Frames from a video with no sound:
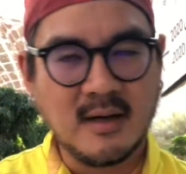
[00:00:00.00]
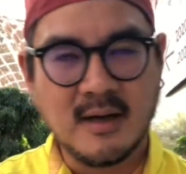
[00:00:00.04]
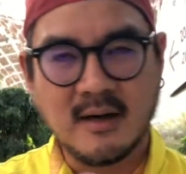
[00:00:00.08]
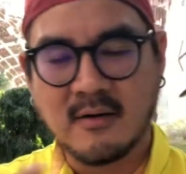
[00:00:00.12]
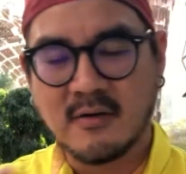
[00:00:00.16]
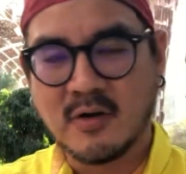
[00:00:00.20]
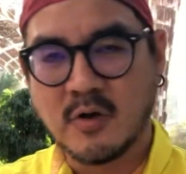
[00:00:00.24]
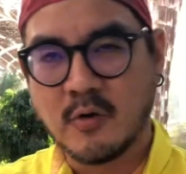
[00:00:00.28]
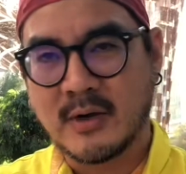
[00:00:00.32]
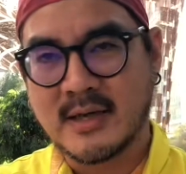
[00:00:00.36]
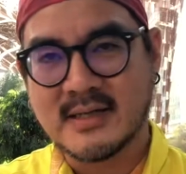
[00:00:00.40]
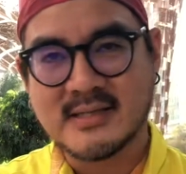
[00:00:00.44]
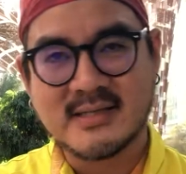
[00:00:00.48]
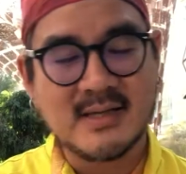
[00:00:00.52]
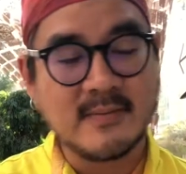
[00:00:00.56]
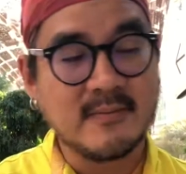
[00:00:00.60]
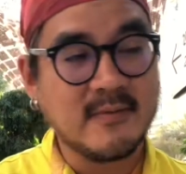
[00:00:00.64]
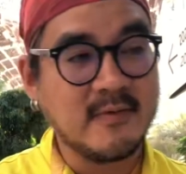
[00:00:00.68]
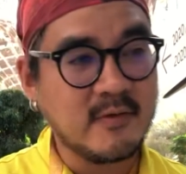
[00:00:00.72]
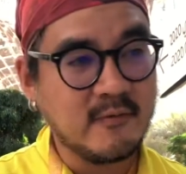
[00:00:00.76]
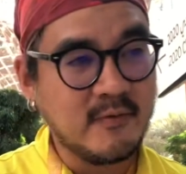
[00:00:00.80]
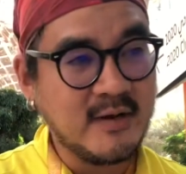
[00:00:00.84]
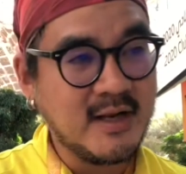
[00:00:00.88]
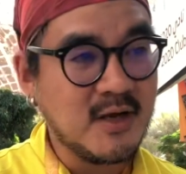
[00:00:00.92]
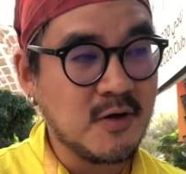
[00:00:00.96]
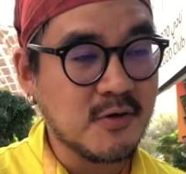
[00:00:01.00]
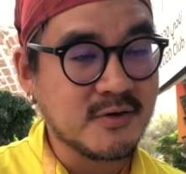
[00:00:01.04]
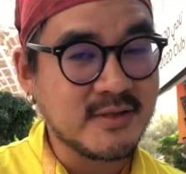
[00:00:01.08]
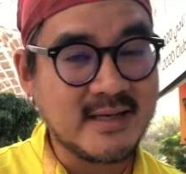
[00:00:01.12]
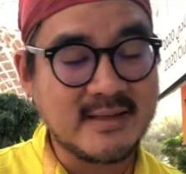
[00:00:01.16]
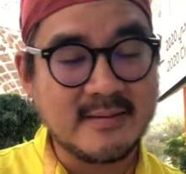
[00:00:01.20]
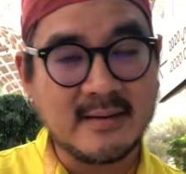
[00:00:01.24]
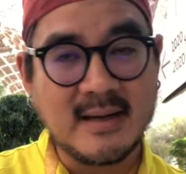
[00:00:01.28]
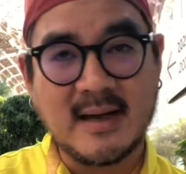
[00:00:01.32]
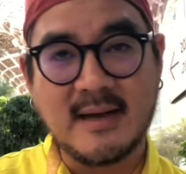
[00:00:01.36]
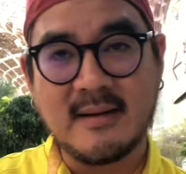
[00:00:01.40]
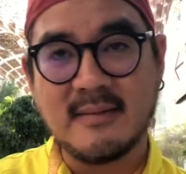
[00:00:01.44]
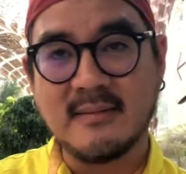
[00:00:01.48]
look at some of the videos
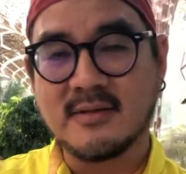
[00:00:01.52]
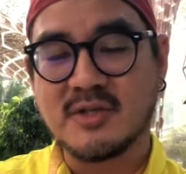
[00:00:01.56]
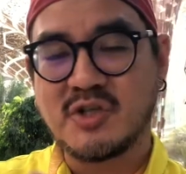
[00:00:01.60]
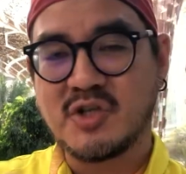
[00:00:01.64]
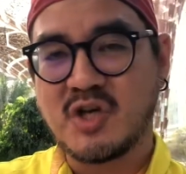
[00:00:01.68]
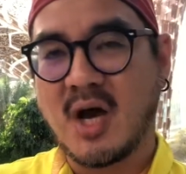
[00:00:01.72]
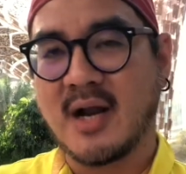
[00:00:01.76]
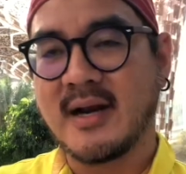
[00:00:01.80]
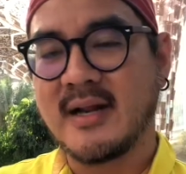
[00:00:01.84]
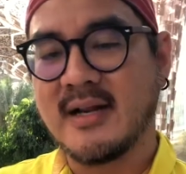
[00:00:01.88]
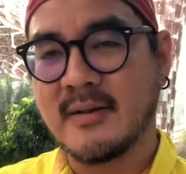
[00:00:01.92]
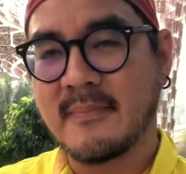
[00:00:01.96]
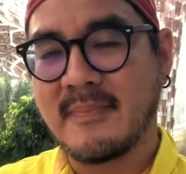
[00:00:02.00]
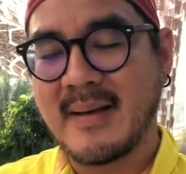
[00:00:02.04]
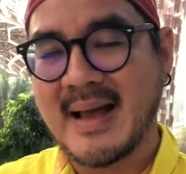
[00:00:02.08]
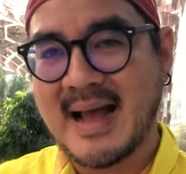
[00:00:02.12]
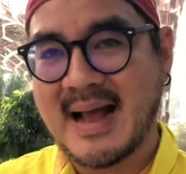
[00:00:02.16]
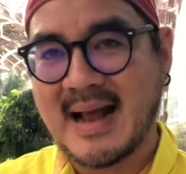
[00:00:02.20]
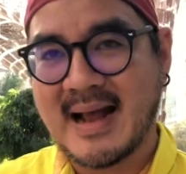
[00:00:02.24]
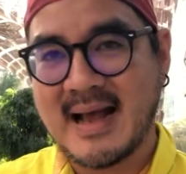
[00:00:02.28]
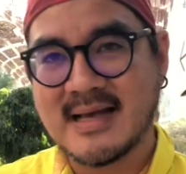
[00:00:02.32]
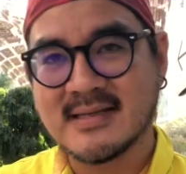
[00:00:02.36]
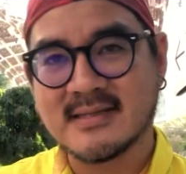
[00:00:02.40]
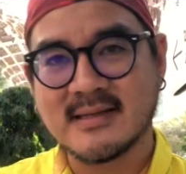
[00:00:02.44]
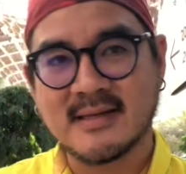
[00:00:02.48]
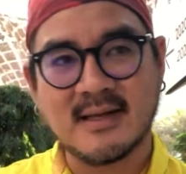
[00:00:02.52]
that I shot in the past,